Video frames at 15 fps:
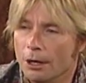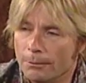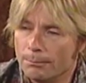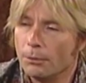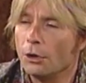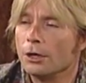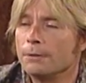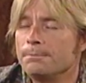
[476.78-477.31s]

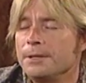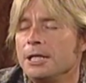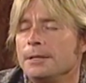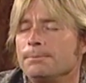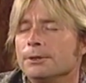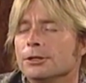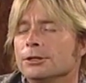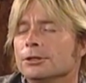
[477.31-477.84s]
more
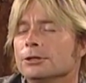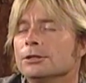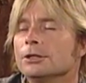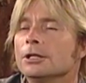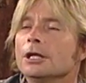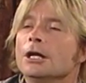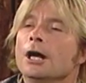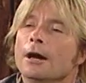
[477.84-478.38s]
people,
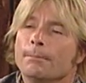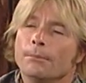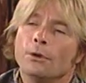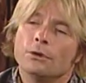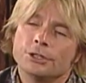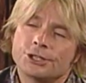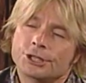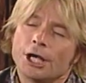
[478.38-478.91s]

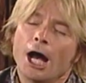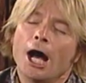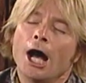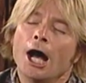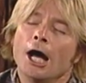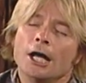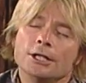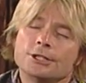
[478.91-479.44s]
more
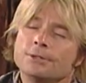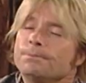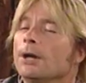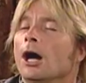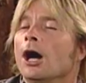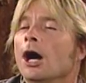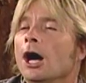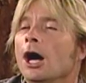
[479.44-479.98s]
scars
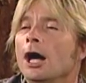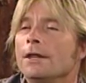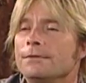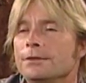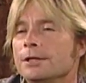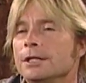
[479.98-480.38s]
upon the